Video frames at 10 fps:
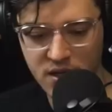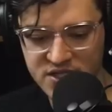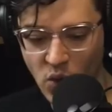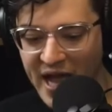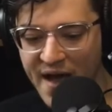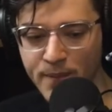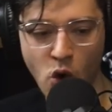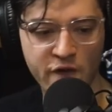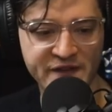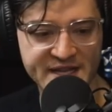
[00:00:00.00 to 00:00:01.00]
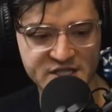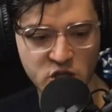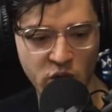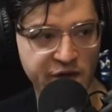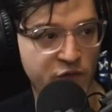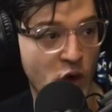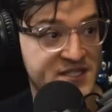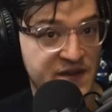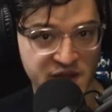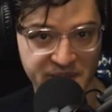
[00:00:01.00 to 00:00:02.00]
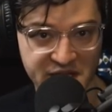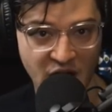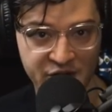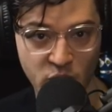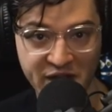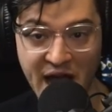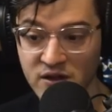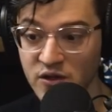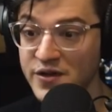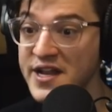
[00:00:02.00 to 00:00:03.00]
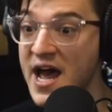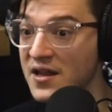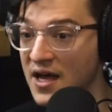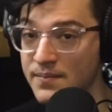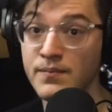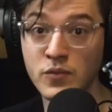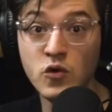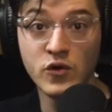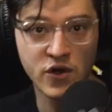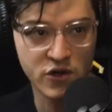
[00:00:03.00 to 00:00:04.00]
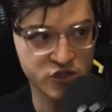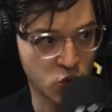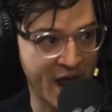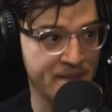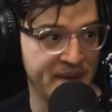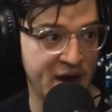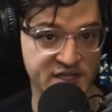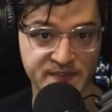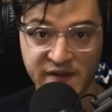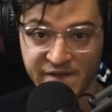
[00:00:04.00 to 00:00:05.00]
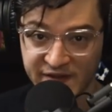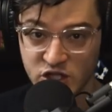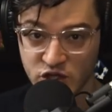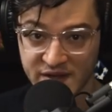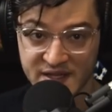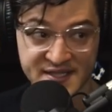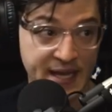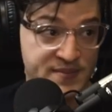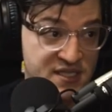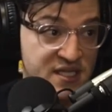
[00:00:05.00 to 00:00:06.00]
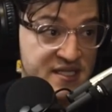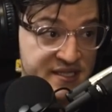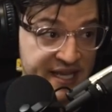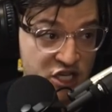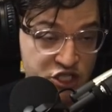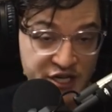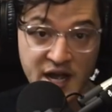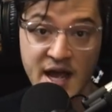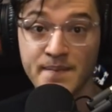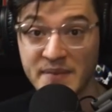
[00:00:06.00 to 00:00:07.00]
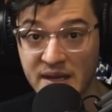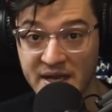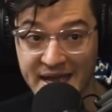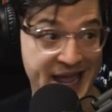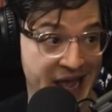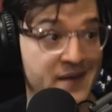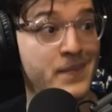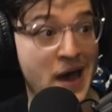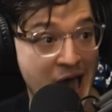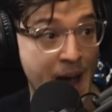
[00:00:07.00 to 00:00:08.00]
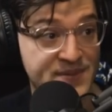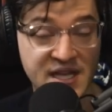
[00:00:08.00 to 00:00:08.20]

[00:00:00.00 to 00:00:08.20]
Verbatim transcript: So we got Morpheus doing the voice of the Beyonder. We got Lunella, Moon Girl's grandparents, being featured in the same solicitation, Mimi and Pops.